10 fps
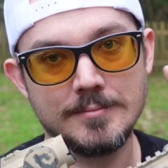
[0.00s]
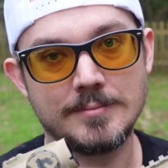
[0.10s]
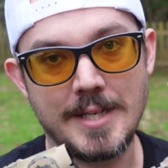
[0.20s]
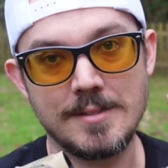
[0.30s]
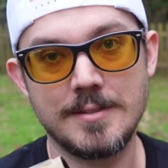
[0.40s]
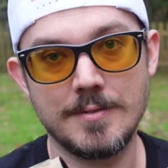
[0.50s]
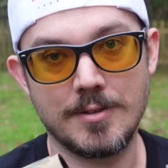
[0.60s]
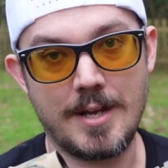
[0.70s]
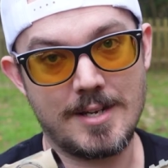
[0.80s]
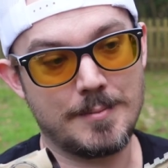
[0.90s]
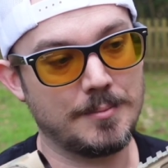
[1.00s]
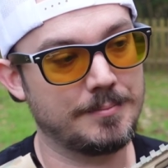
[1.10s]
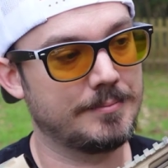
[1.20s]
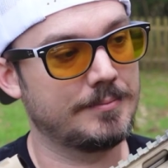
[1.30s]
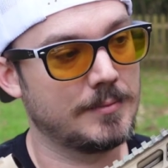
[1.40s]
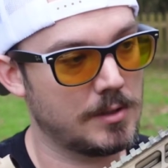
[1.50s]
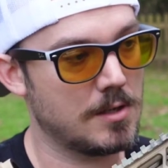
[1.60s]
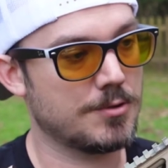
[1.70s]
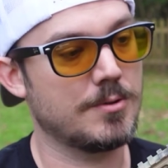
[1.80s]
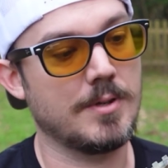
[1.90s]
is a different animal.
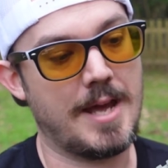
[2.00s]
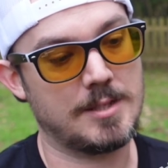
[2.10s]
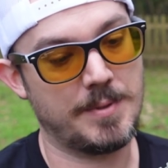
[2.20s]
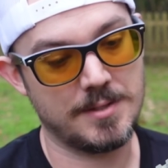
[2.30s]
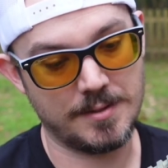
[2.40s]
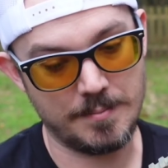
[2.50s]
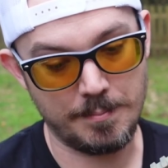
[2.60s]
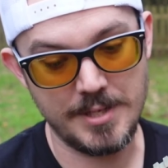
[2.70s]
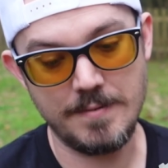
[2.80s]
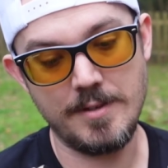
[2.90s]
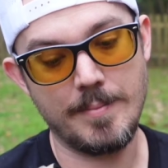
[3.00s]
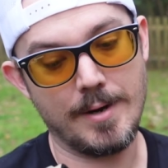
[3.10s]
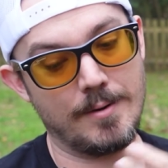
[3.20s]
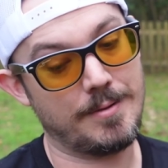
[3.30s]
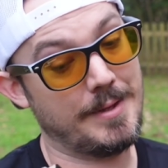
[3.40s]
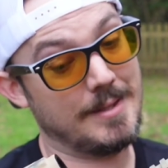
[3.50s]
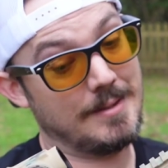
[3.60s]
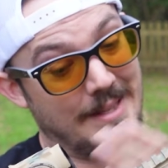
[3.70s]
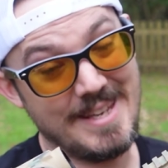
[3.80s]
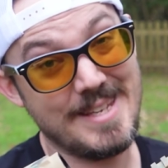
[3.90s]
Long stroke gas piston, beefy barrel, thing
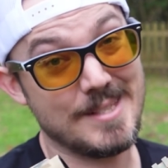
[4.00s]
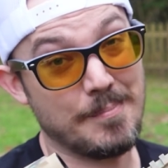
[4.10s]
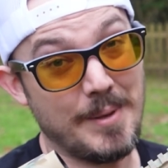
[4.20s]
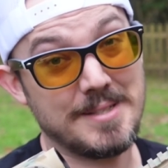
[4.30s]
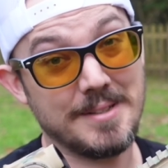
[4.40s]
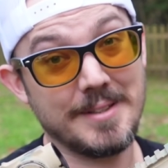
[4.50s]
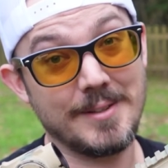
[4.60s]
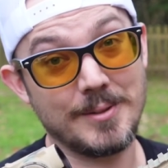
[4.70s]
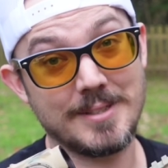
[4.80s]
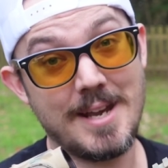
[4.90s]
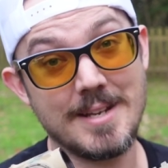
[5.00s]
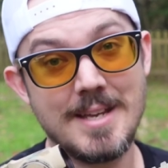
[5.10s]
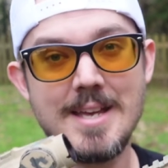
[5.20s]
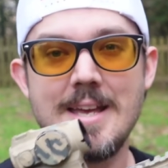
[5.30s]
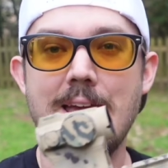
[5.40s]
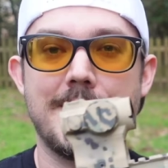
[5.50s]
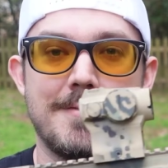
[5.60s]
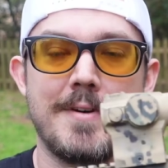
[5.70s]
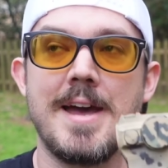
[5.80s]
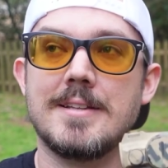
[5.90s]
is basically a little tank. And the
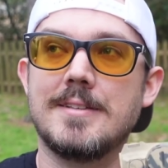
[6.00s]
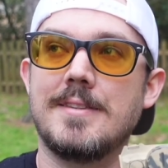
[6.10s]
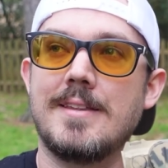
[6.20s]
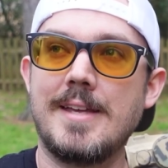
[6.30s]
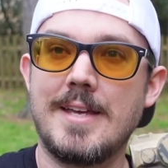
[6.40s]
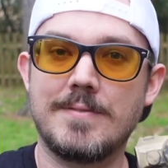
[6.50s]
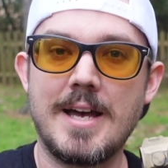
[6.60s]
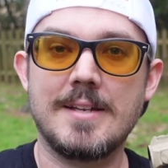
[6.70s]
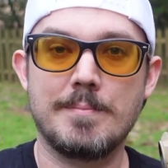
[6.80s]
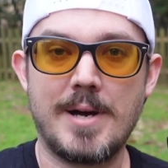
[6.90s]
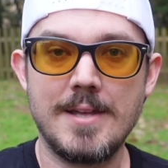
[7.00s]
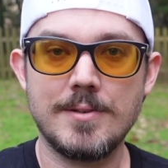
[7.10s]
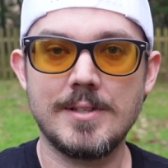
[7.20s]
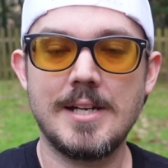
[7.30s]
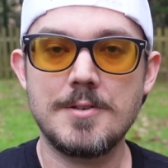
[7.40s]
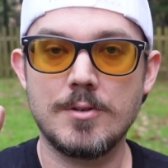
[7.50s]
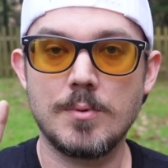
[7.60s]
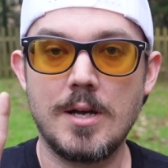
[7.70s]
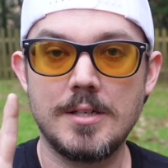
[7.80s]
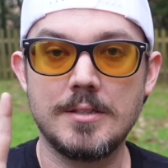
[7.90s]
fact that they have gotten by 39 to
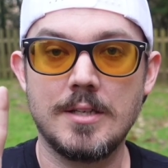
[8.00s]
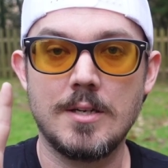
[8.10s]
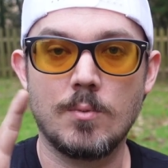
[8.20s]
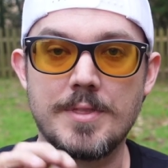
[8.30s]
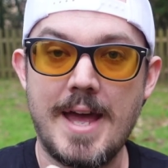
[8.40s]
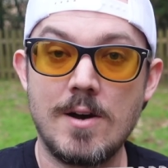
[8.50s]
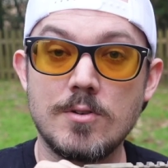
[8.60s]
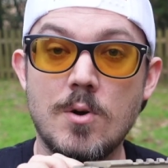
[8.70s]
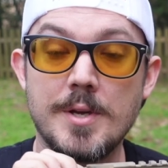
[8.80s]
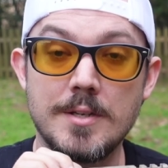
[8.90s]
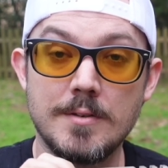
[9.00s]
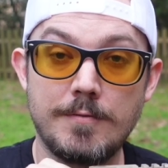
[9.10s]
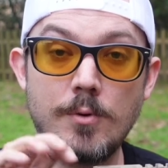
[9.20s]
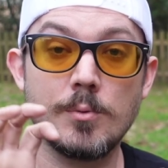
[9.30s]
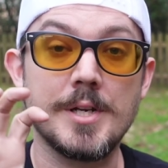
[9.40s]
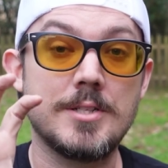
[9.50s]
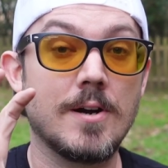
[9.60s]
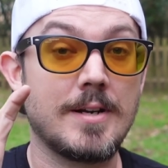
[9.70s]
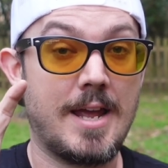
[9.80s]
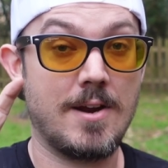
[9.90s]
run without going full
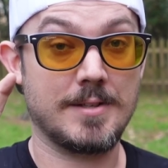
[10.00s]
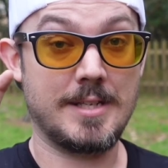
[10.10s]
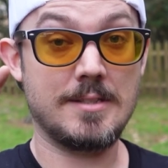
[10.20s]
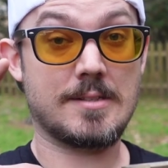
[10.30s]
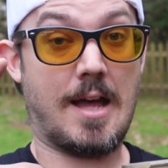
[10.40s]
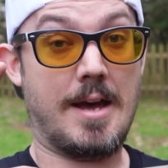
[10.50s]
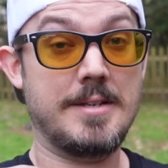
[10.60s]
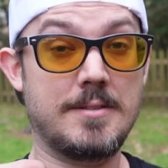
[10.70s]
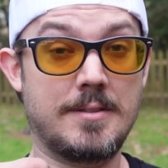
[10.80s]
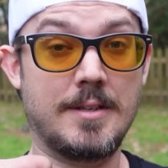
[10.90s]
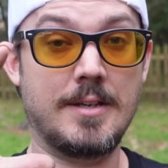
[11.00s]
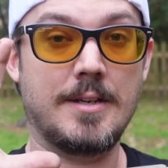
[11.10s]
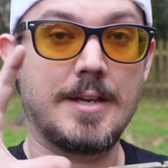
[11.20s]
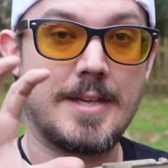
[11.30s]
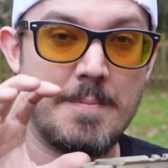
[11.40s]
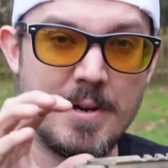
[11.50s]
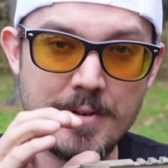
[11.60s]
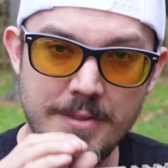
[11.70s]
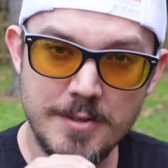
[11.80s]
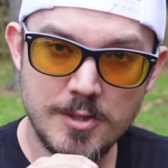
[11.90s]
retard AR-10 sized, kept
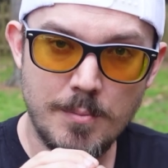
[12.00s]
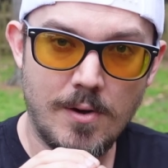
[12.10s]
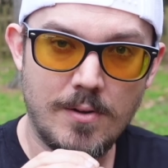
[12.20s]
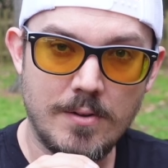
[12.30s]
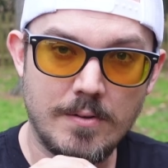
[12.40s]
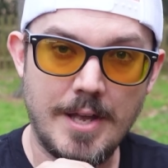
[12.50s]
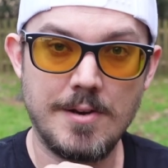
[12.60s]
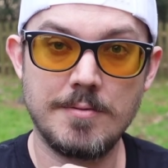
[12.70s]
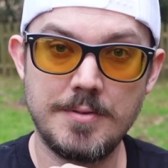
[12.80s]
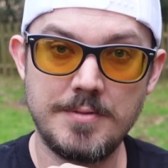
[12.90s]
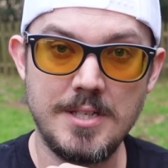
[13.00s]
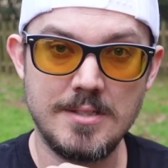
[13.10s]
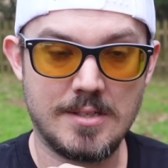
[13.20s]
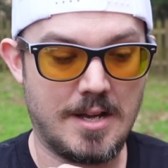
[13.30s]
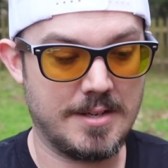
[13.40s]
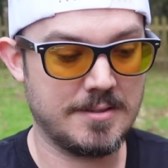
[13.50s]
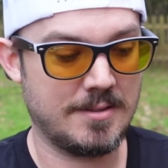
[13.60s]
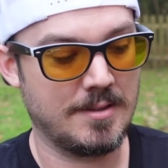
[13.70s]
everything small, AR-15 sized,